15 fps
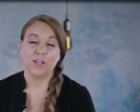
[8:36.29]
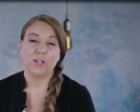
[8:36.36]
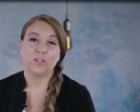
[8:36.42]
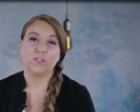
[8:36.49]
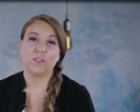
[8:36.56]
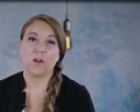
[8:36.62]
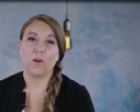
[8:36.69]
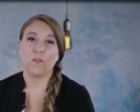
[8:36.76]

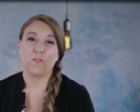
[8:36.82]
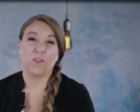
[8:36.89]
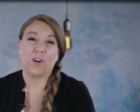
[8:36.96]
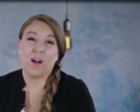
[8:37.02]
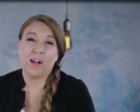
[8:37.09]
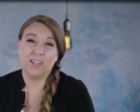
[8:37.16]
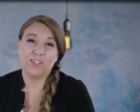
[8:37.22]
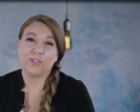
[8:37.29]
So for
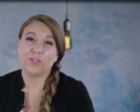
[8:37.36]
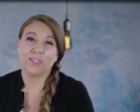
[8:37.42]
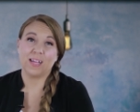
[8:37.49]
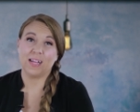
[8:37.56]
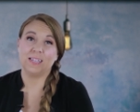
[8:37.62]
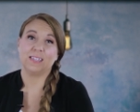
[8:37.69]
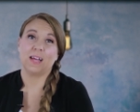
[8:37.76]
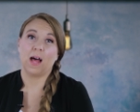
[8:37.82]
under
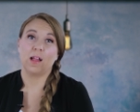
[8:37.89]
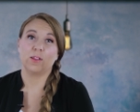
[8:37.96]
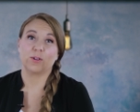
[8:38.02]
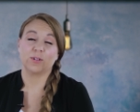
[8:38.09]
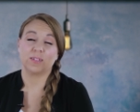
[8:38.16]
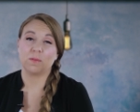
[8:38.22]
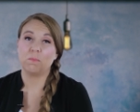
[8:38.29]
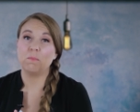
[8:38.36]
$10
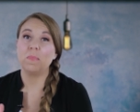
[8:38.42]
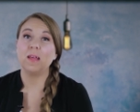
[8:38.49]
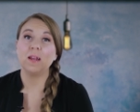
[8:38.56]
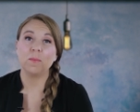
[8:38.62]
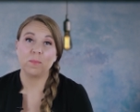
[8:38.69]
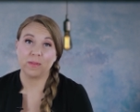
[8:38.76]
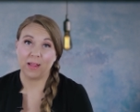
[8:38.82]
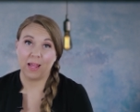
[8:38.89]

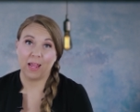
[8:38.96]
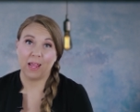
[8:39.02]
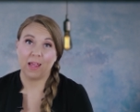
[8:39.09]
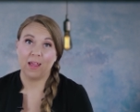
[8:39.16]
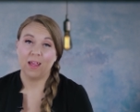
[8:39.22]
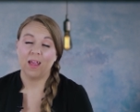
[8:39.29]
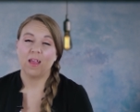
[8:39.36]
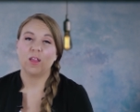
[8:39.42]
minimally,
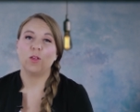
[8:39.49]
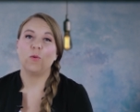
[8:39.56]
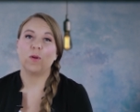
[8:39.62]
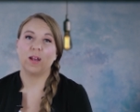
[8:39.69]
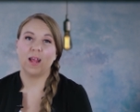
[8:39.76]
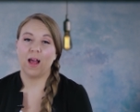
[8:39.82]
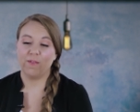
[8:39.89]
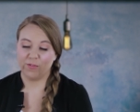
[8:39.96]
you
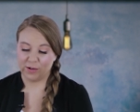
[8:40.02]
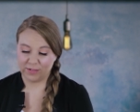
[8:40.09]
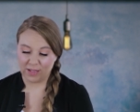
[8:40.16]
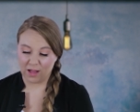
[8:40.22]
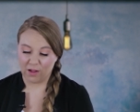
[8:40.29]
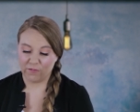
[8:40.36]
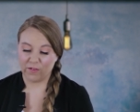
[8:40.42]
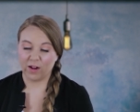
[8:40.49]
can have
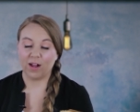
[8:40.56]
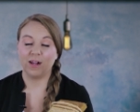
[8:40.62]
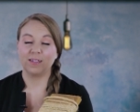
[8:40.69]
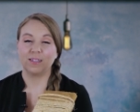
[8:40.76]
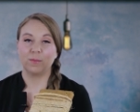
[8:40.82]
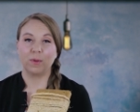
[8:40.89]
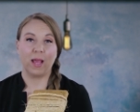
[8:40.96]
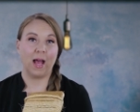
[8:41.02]
yourself a
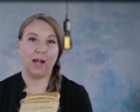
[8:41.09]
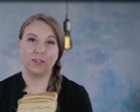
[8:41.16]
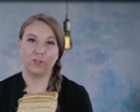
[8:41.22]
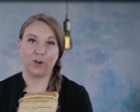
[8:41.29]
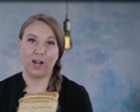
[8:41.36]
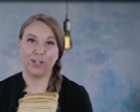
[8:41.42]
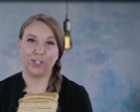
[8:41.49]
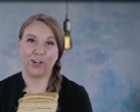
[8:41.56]
custom cat
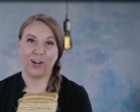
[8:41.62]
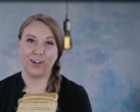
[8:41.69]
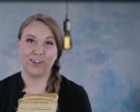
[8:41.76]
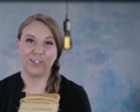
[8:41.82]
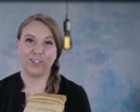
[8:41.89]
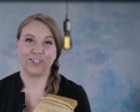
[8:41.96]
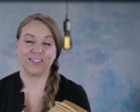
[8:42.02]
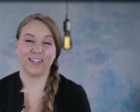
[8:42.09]
scratcher,
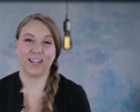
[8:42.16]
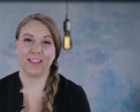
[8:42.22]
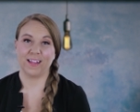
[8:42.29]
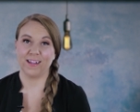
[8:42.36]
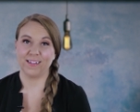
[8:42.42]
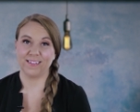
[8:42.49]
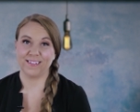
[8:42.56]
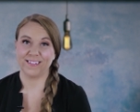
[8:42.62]
just like
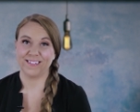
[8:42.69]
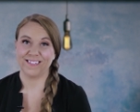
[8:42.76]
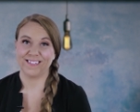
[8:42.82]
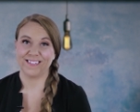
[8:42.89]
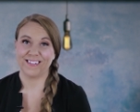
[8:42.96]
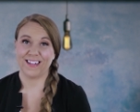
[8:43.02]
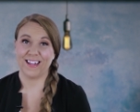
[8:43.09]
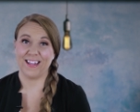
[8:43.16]
this,
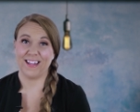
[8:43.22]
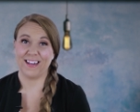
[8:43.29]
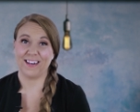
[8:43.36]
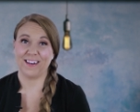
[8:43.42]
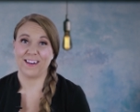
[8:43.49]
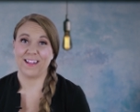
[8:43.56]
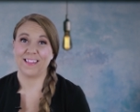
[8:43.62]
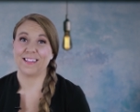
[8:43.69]

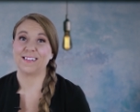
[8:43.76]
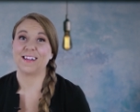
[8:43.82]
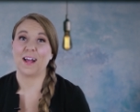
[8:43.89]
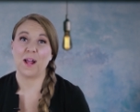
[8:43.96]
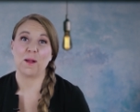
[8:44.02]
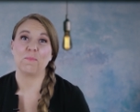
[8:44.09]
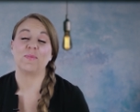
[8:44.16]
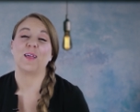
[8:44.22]
in the
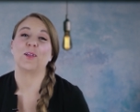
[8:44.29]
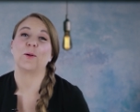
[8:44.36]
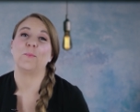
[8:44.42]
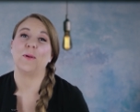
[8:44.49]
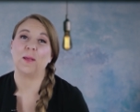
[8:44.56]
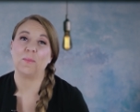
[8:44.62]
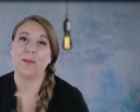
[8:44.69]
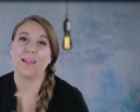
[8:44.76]
time that your
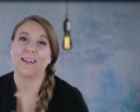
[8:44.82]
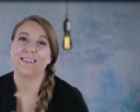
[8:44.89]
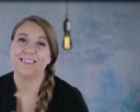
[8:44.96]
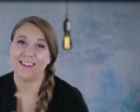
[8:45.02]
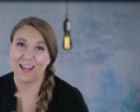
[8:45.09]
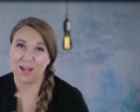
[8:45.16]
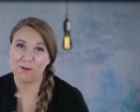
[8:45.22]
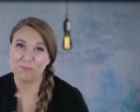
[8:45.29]
baby
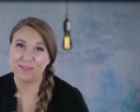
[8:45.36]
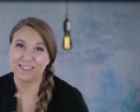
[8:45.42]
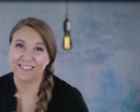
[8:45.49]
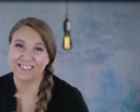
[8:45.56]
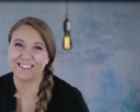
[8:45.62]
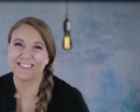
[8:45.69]
naps.